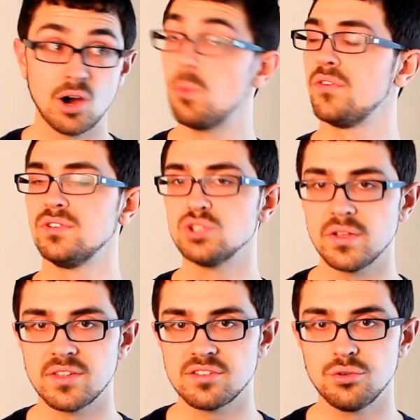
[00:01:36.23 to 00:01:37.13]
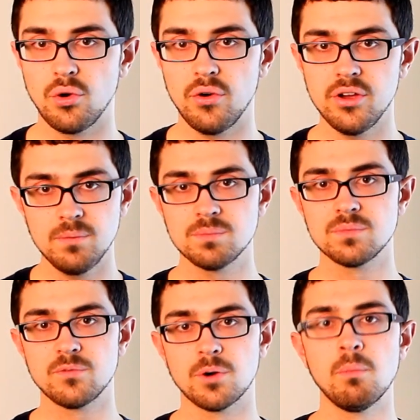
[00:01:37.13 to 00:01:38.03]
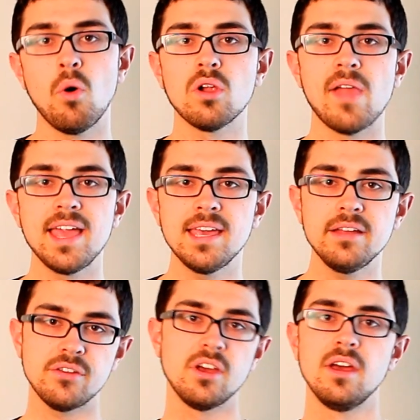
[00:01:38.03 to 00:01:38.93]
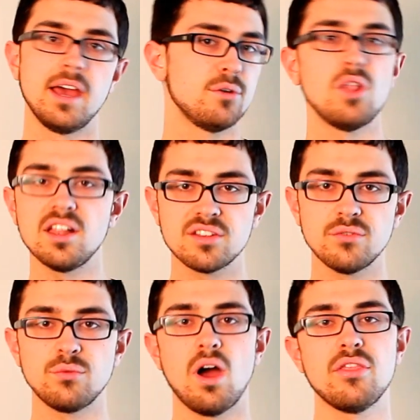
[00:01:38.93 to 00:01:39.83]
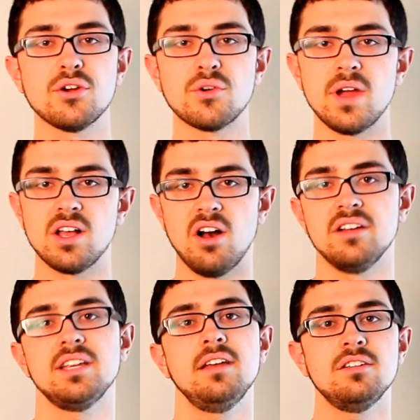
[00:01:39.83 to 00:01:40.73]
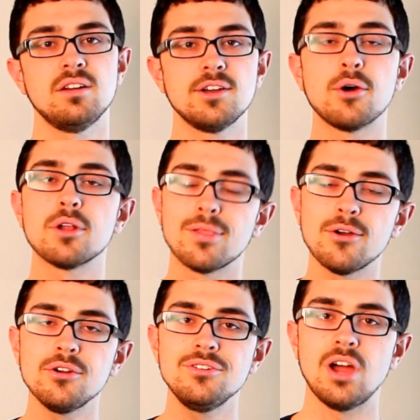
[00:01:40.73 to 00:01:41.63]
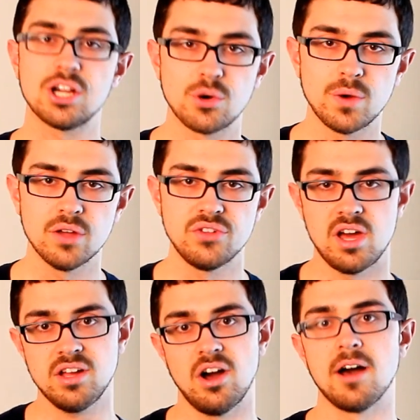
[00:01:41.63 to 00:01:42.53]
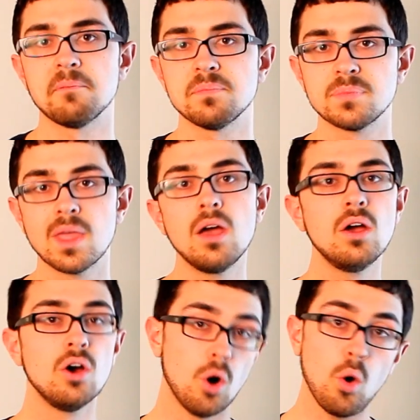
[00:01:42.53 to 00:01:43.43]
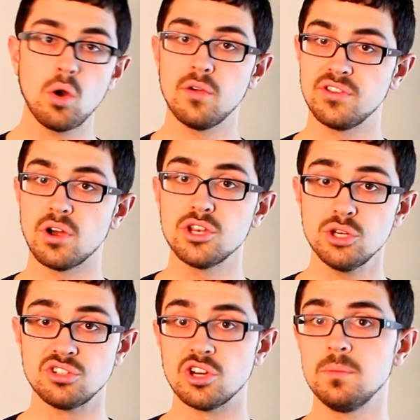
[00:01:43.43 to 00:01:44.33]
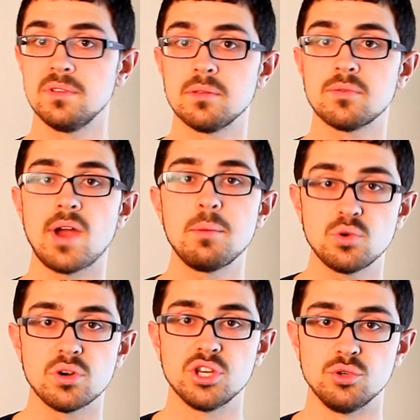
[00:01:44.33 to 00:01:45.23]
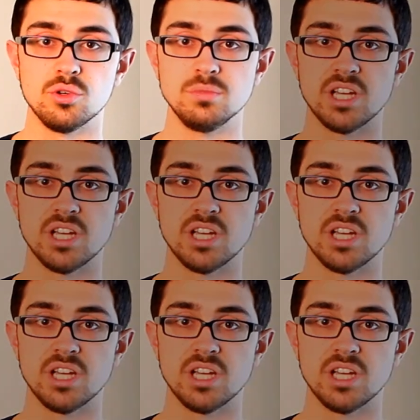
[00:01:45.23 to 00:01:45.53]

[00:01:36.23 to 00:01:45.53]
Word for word: Hope you've enjoyed this tutorial. For more like it and lots of other great content, go to learn.corel.com. Or if you're on YouTube, subscribe to our YouTube